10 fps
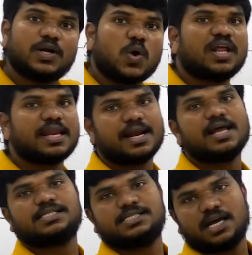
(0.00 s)
nodal
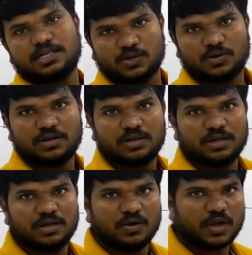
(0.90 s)
analysis also.
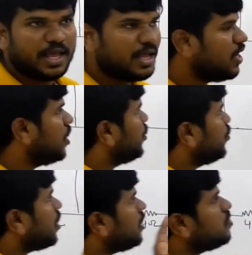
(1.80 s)
Okay,
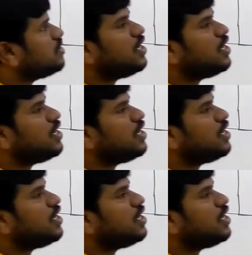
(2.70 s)
you can use